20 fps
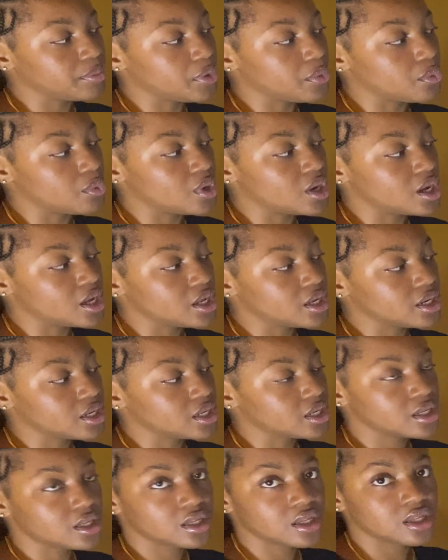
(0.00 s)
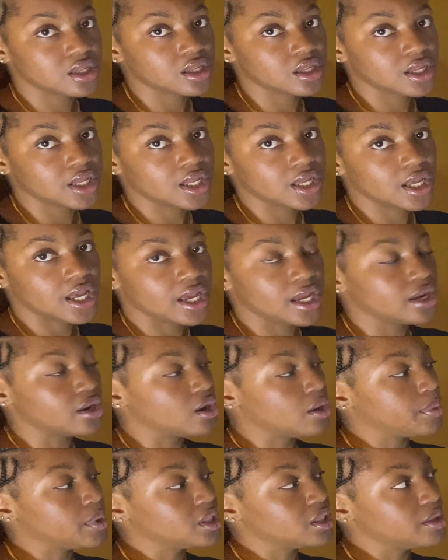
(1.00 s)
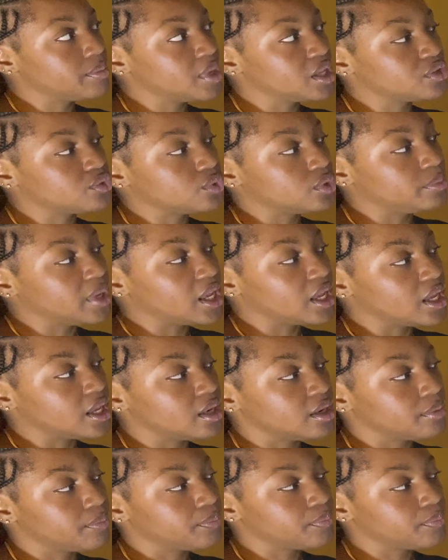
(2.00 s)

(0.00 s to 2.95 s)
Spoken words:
1, and upper limit would be n.